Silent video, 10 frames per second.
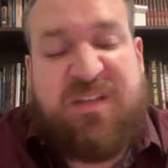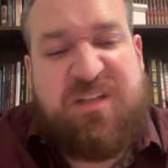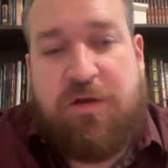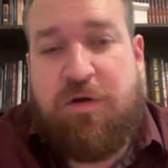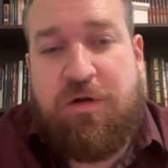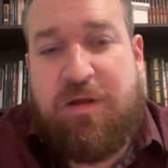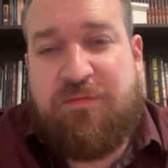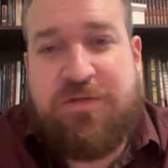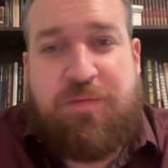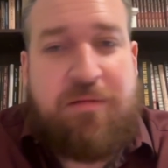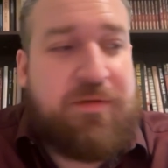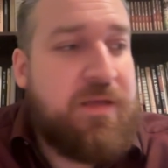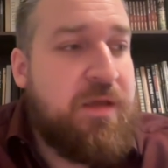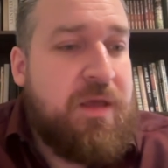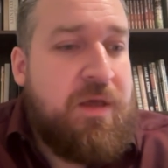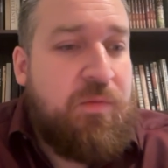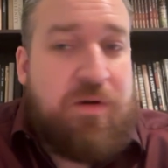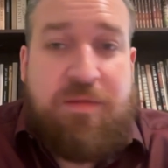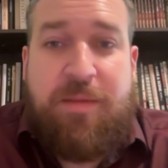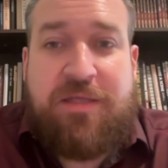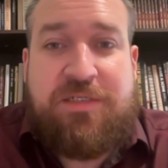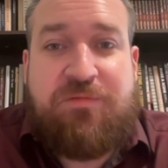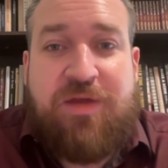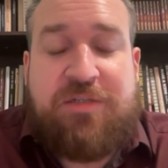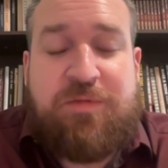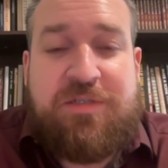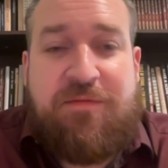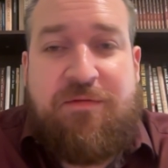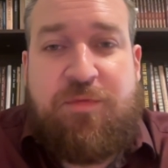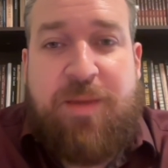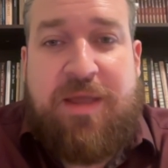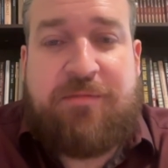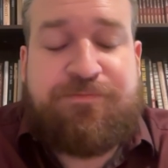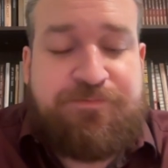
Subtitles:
It's unheard of. It's probably one of the best investments I've ever made.